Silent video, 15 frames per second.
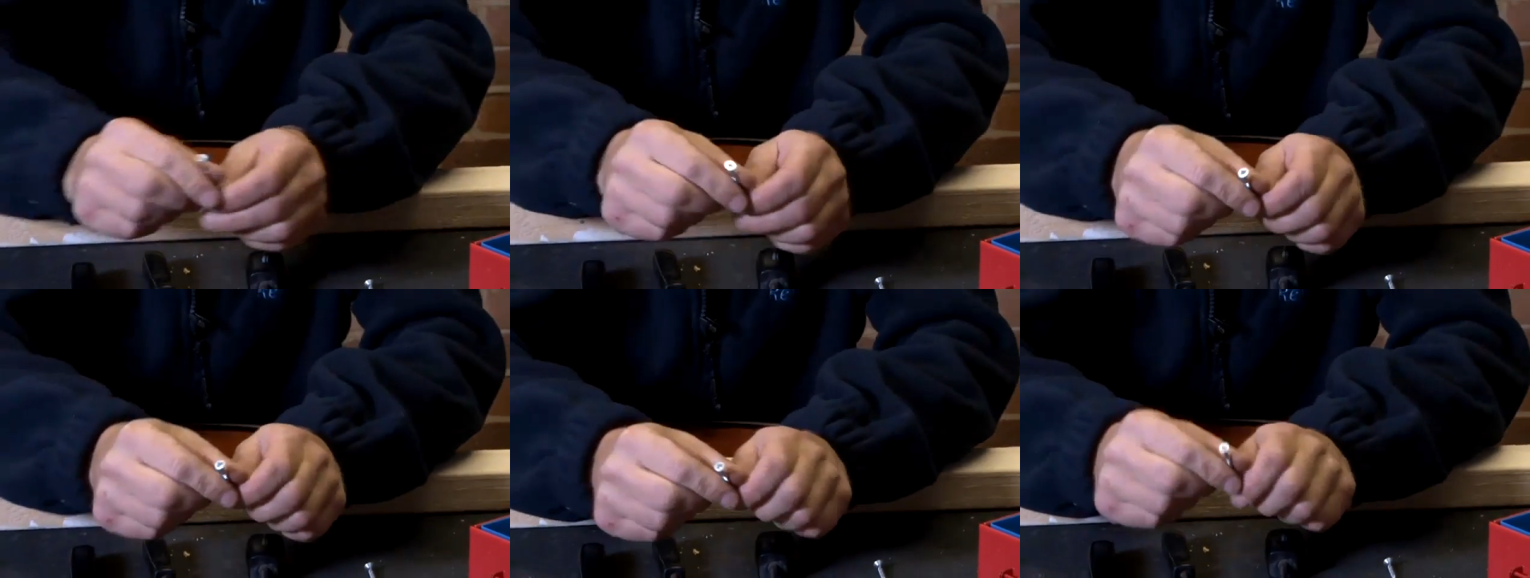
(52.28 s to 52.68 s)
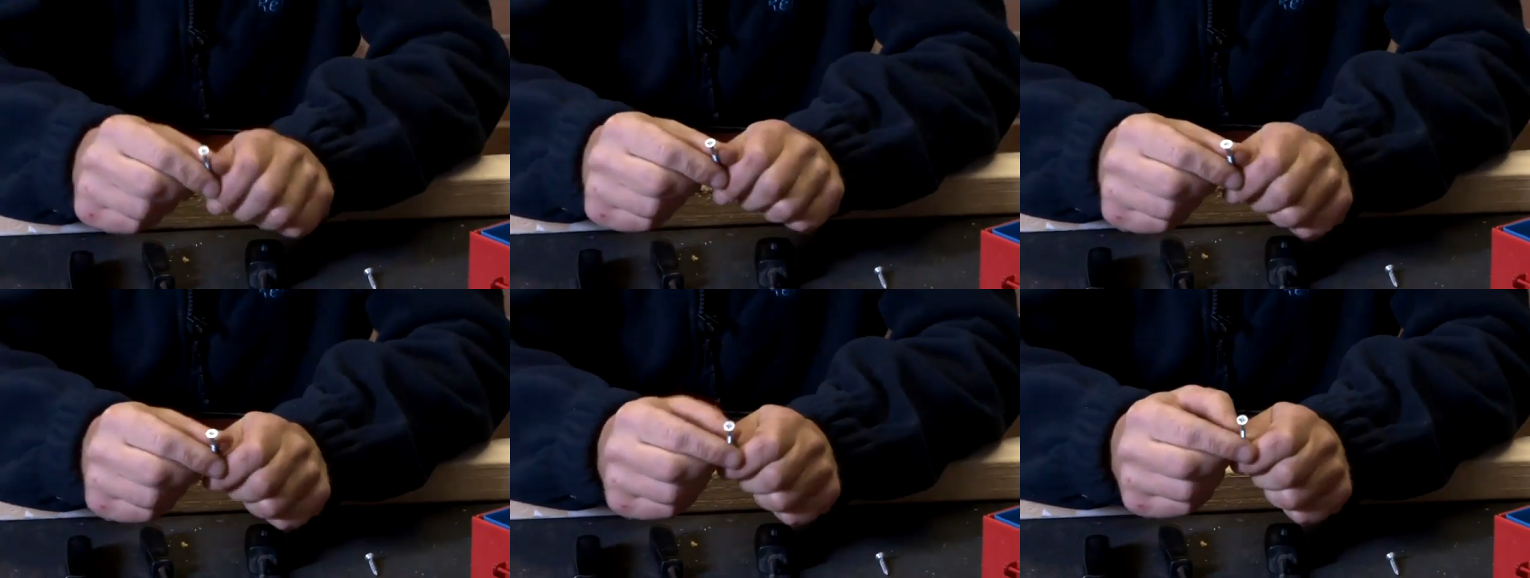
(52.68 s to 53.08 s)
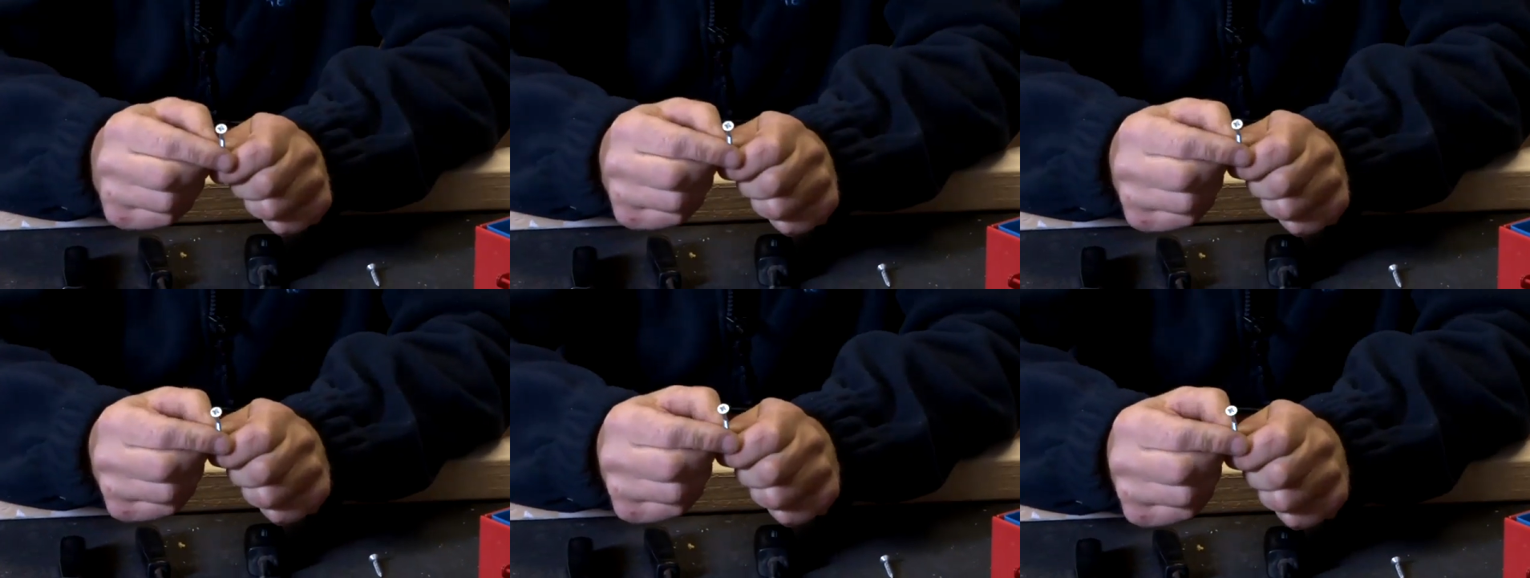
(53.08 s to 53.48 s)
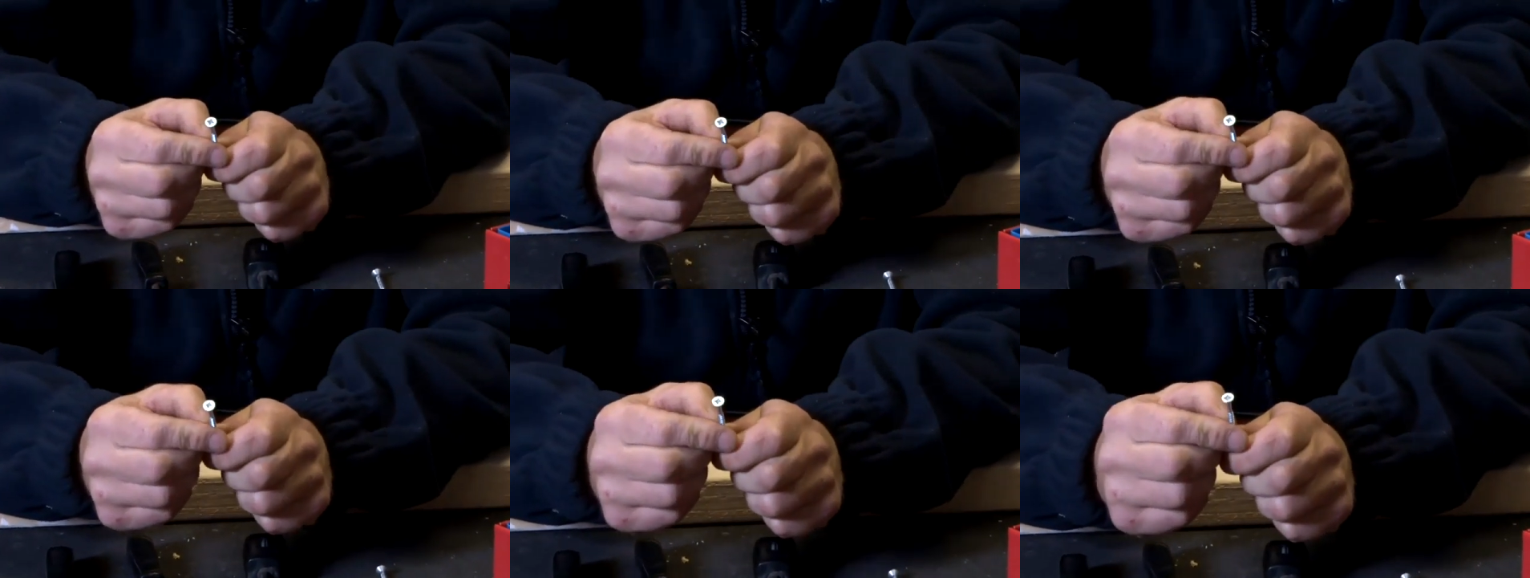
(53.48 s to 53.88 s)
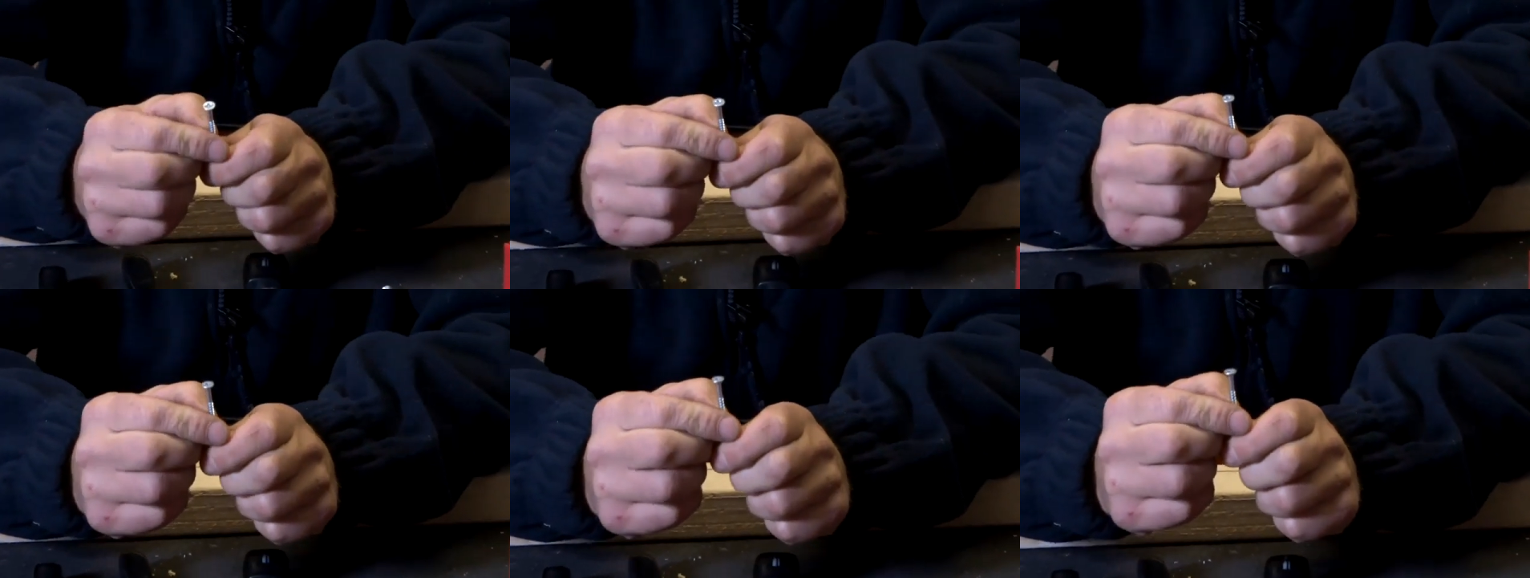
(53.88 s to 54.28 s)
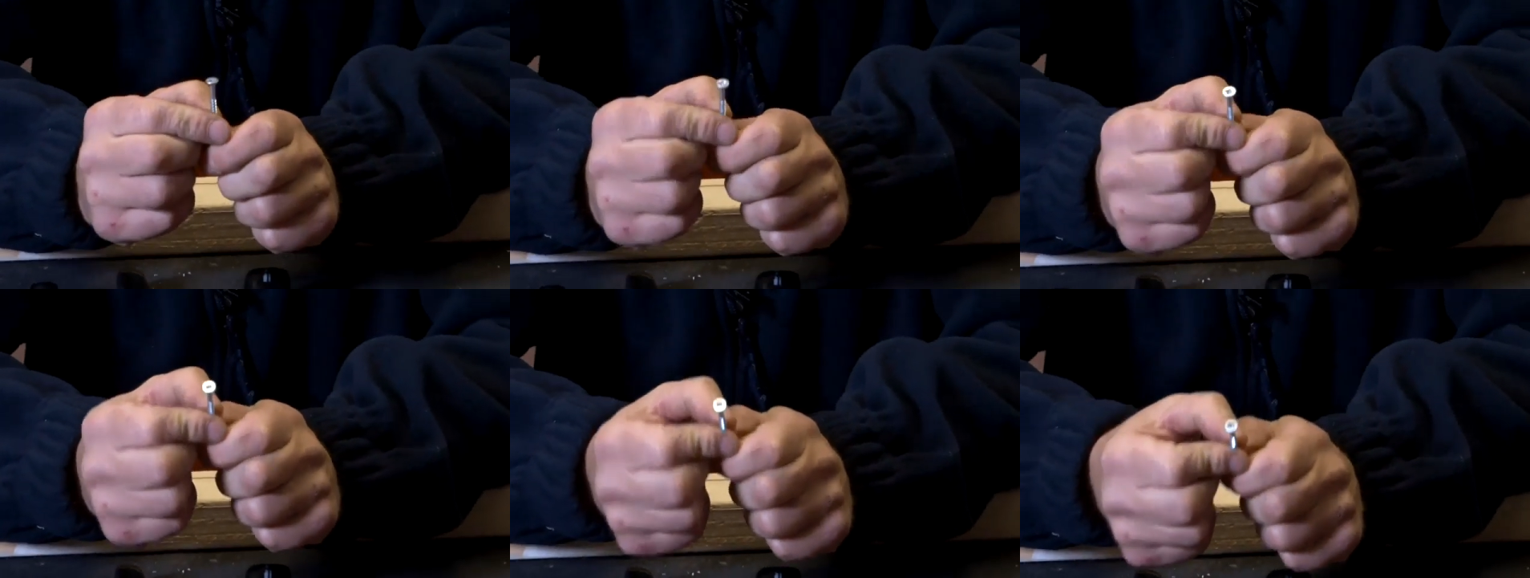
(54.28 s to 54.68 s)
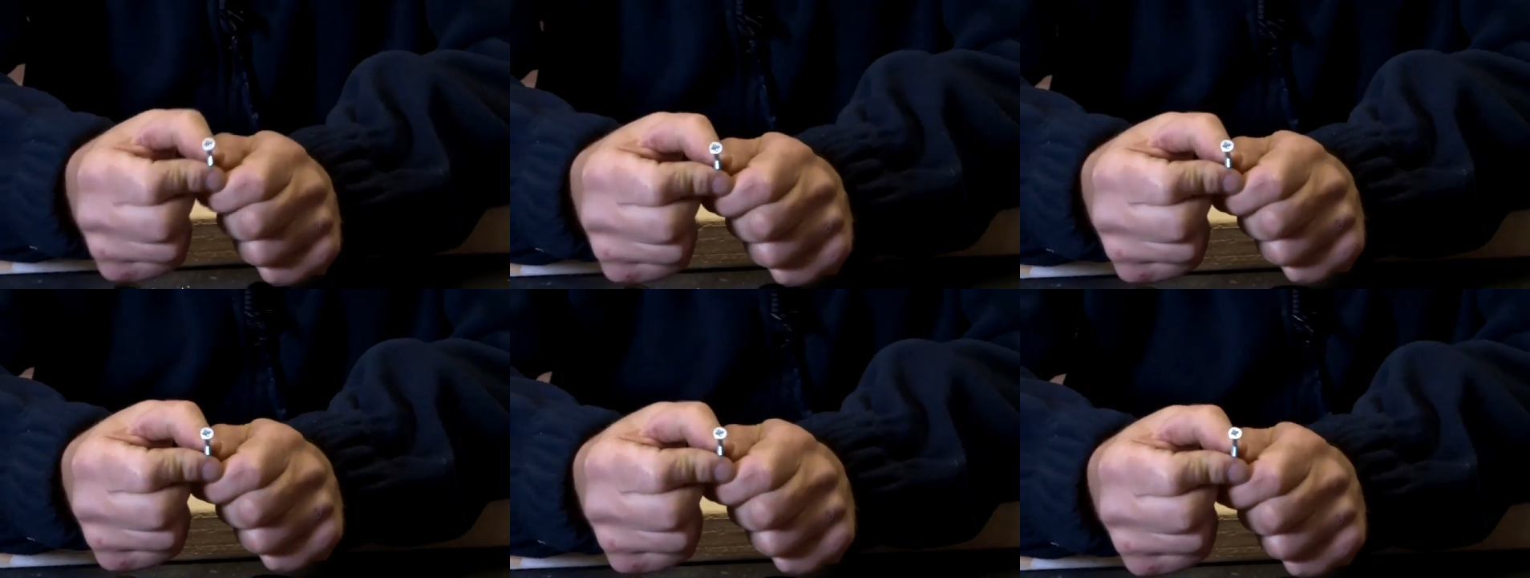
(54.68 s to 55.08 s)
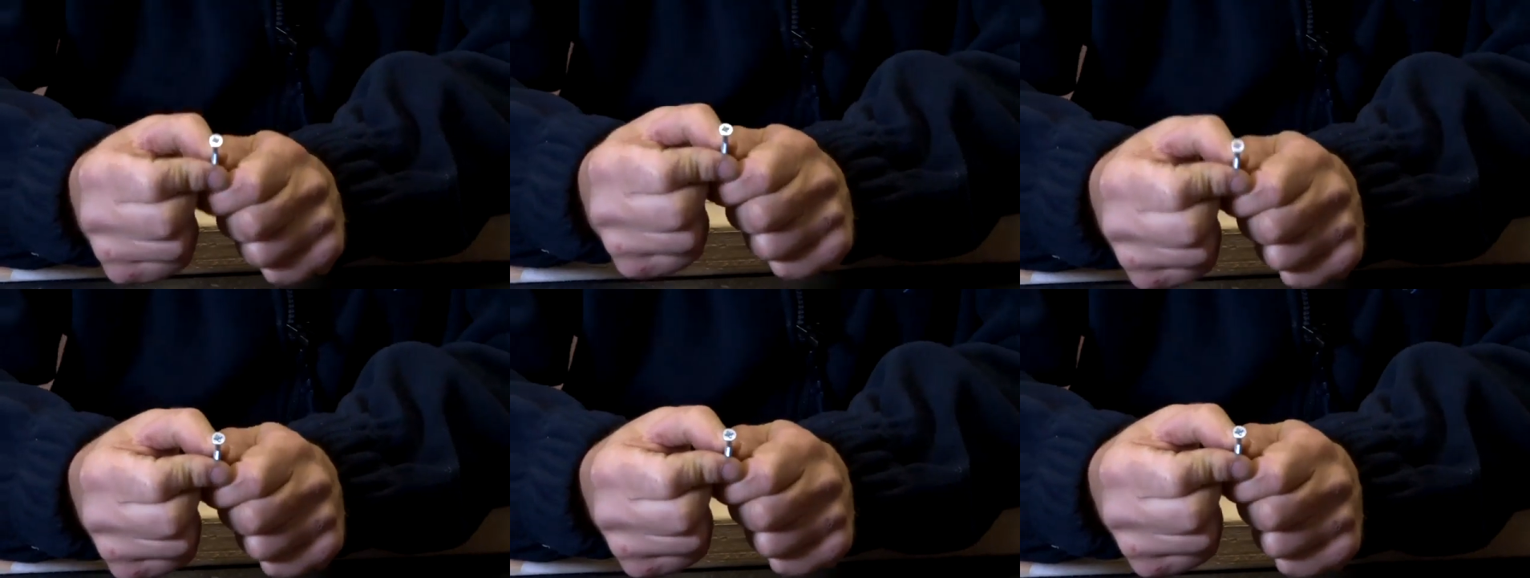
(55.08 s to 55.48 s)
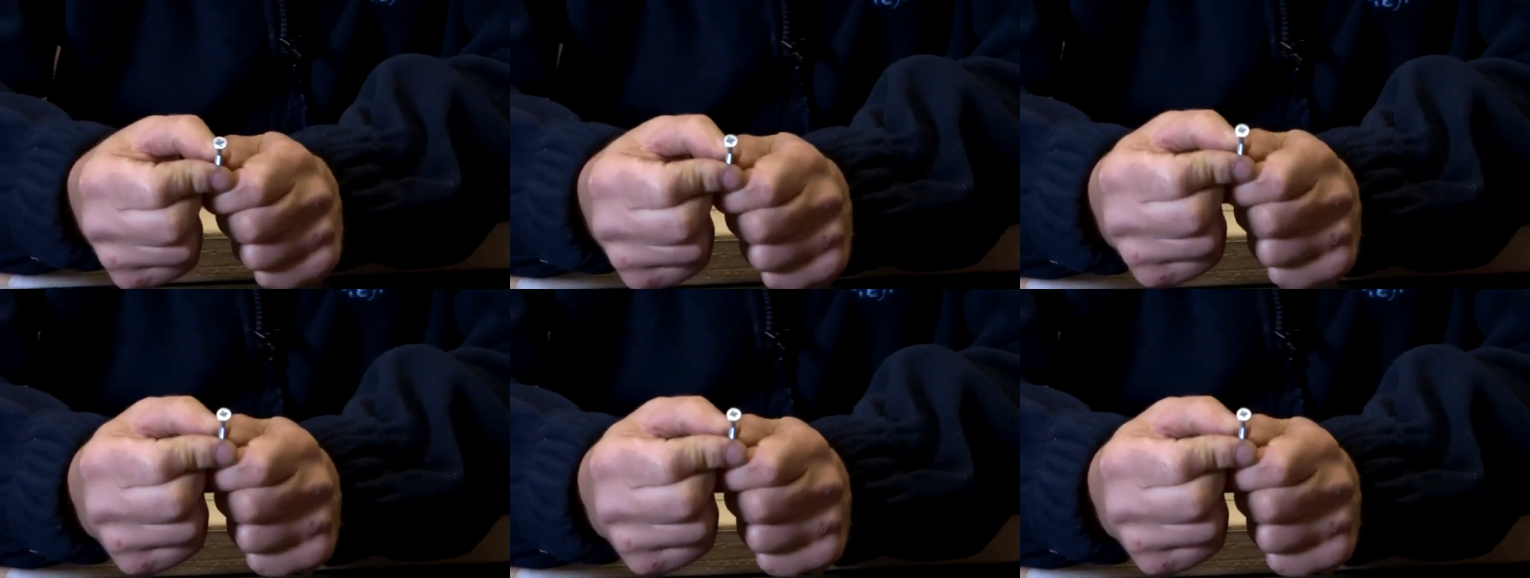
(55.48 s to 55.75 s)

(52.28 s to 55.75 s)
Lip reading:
(no speaker visible)